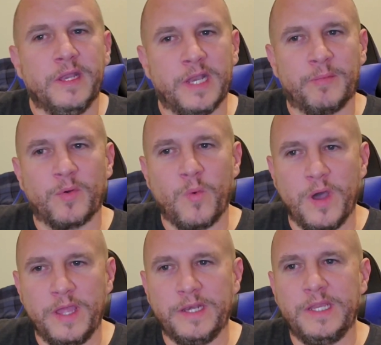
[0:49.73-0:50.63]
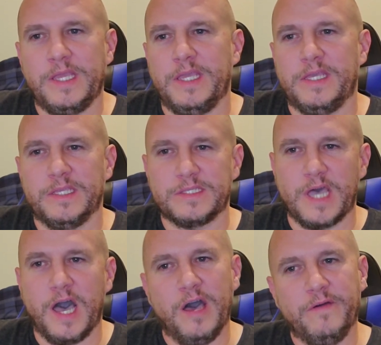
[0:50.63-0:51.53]
Number one is
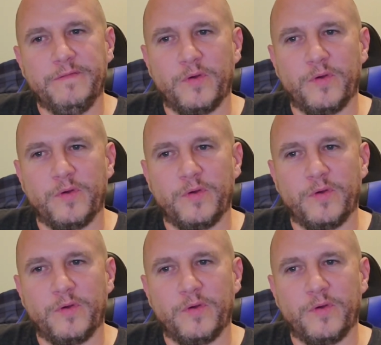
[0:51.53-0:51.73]
of